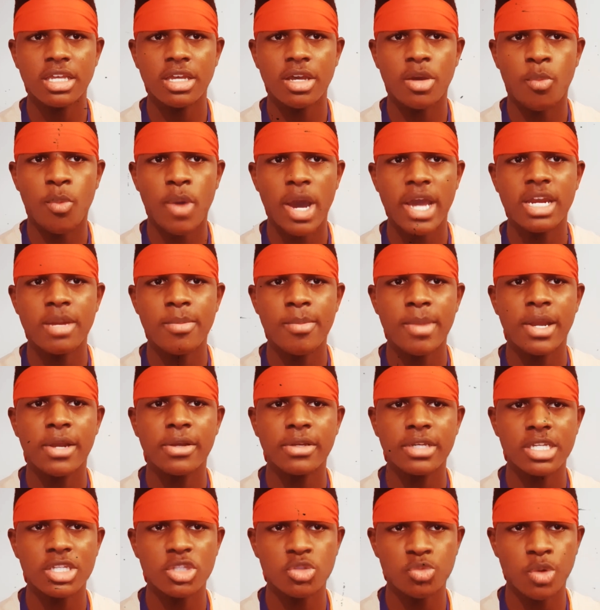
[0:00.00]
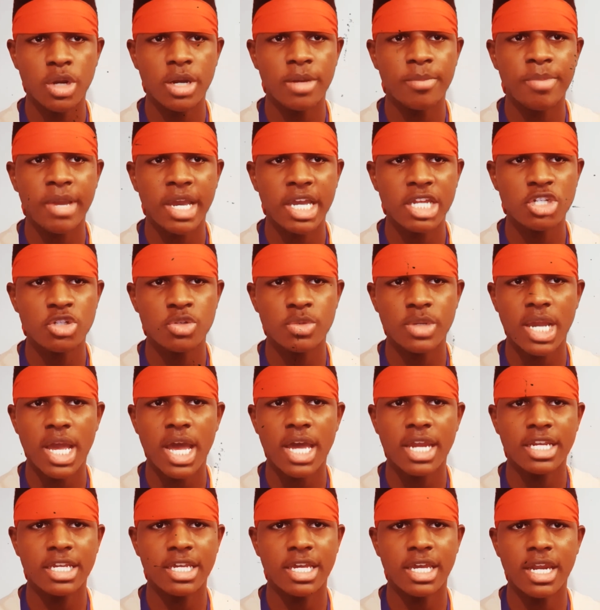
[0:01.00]
white Americans weren't
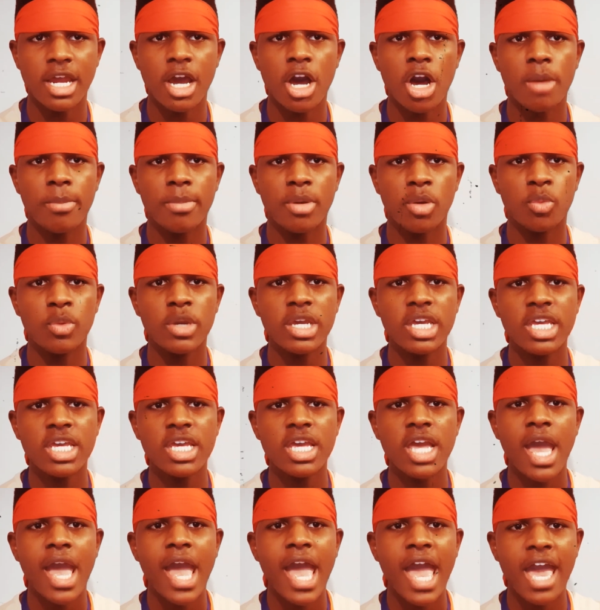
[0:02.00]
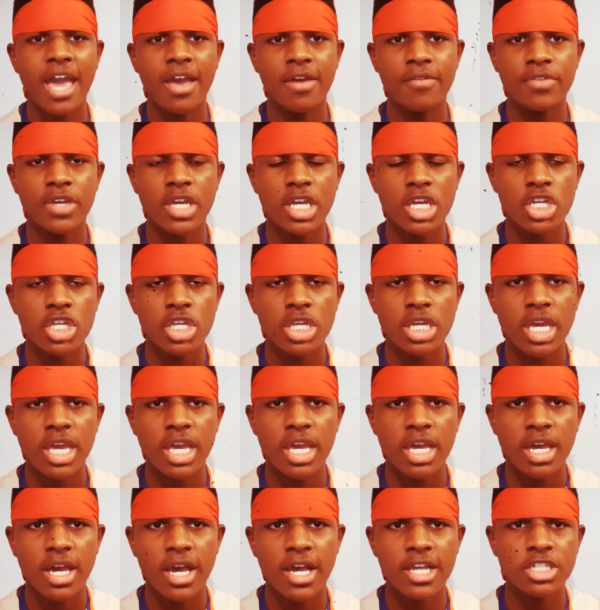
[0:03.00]
patriotic at all, but we have
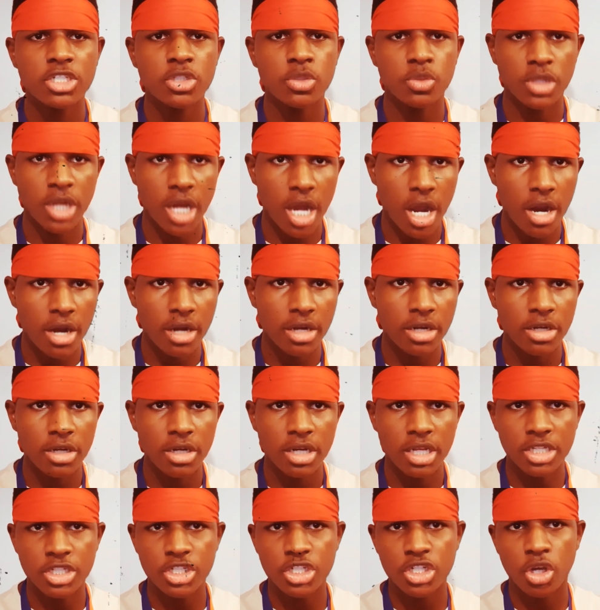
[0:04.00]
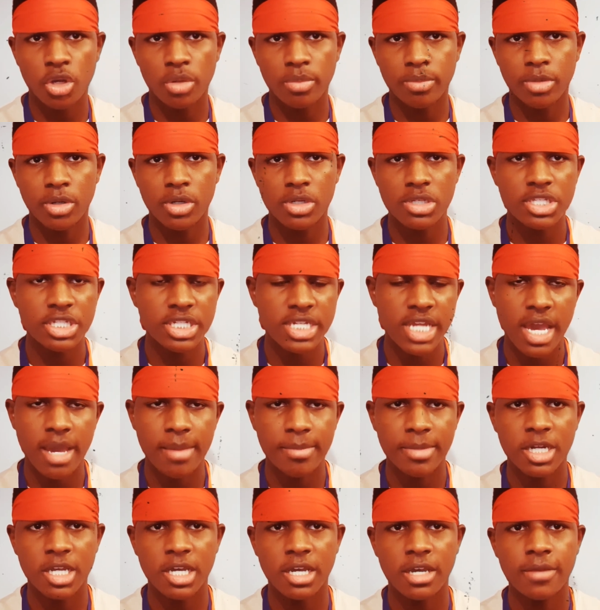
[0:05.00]
hustled harder and showed more
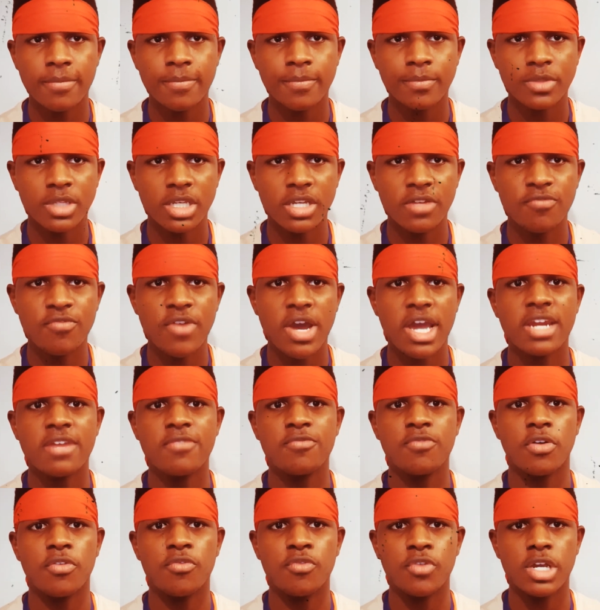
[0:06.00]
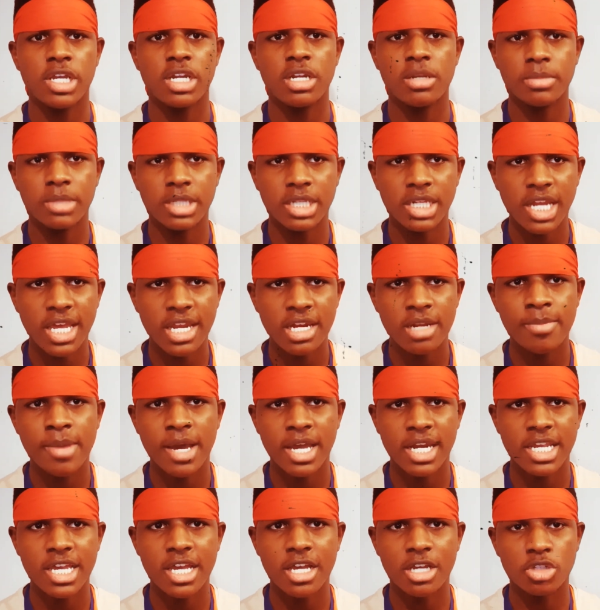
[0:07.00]
stamina in fighting for freedom than
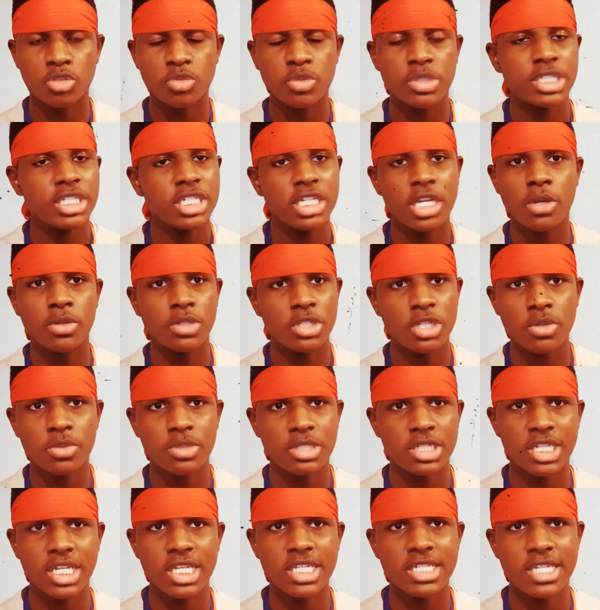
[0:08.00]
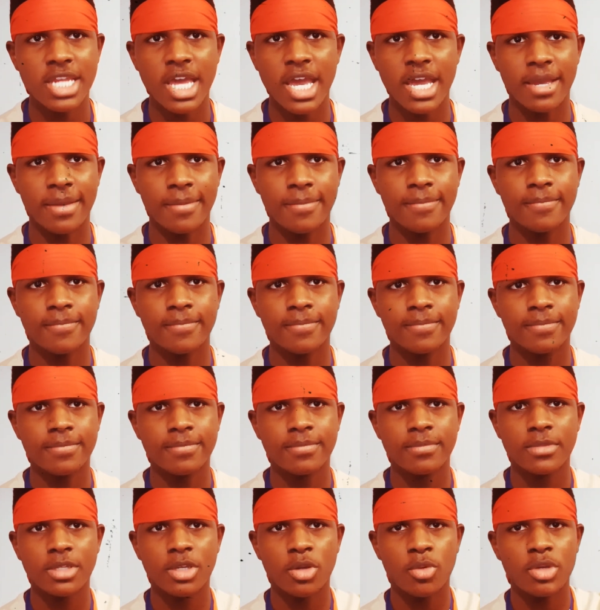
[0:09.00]
anybody else. We still do to this day.
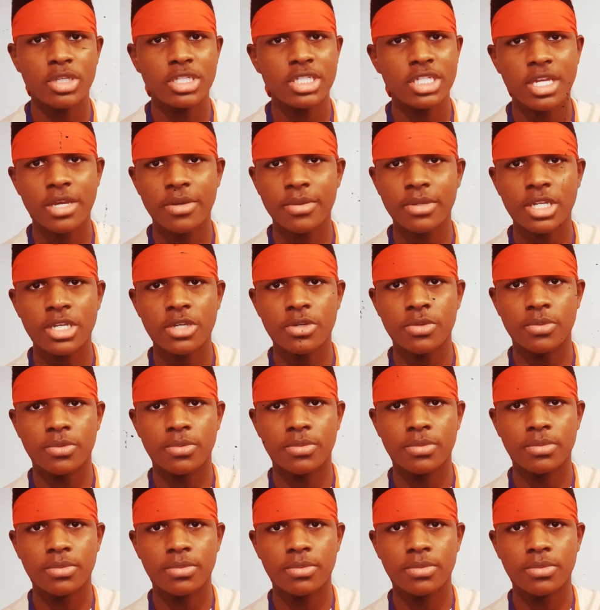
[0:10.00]
We still do.